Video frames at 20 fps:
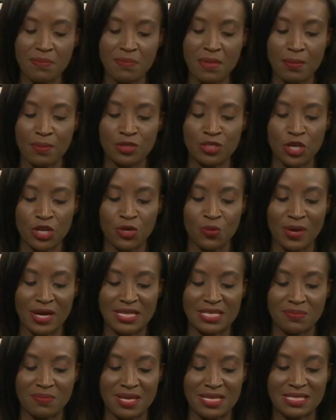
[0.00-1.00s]
Members, are you
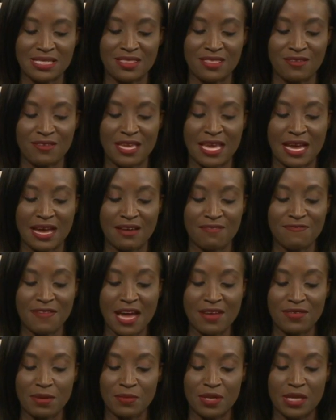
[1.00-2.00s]
ready to meet the uh,
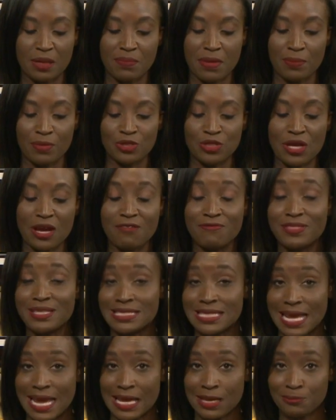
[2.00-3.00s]
5M Club members of
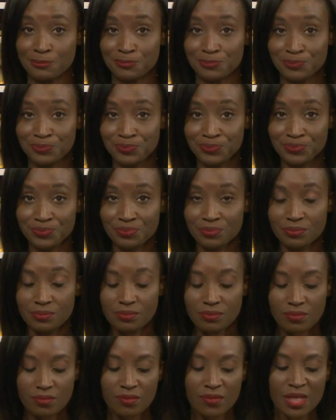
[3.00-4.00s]
the day? I think
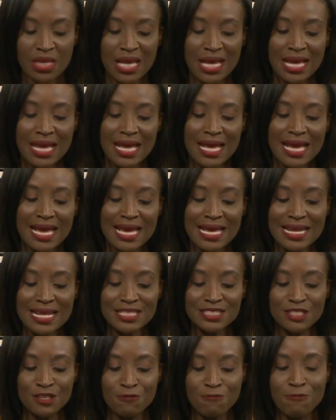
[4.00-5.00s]
so.
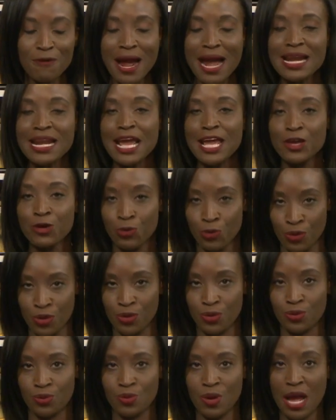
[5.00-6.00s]
It is the Friday
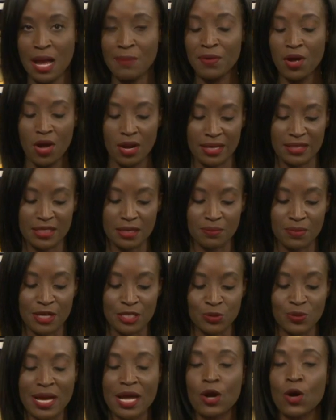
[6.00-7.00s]
crew, I'm calling them,
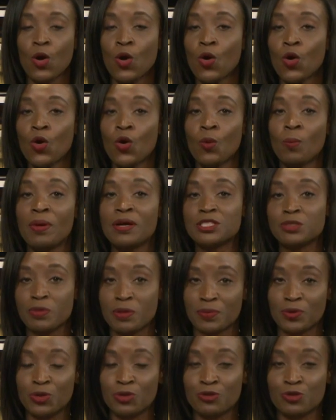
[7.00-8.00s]
because we've got a whole bunch of
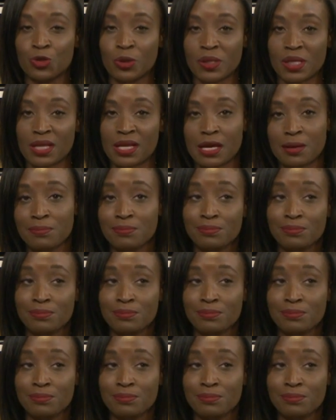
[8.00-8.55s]
people who've joined oh, the club.